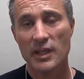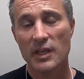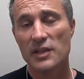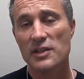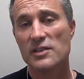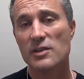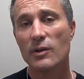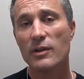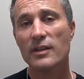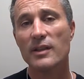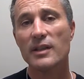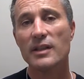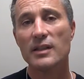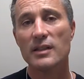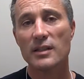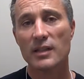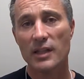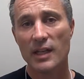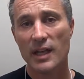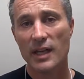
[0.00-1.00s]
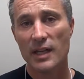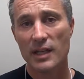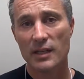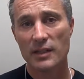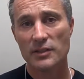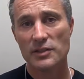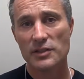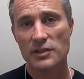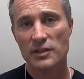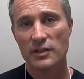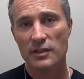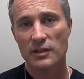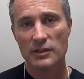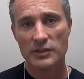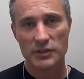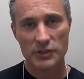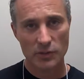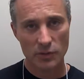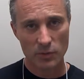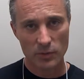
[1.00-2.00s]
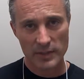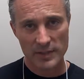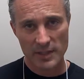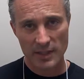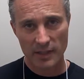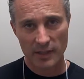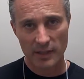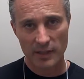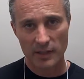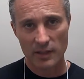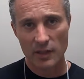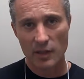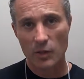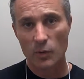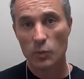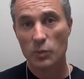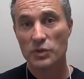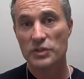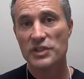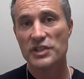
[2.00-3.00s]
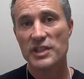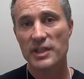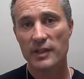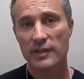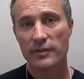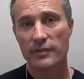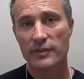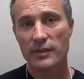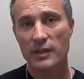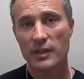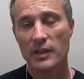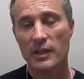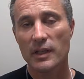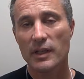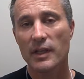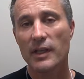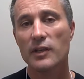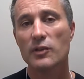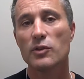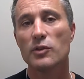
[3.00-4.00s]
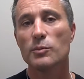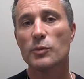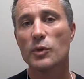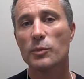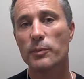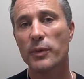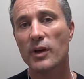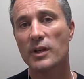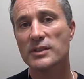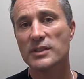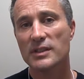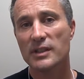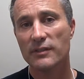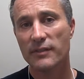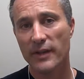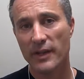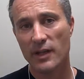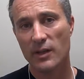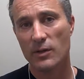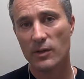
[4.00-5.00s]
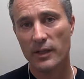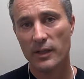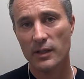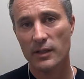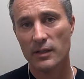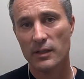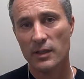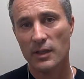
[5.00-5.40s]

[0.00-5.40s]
So I think at large, storytelling will shift into a more positive area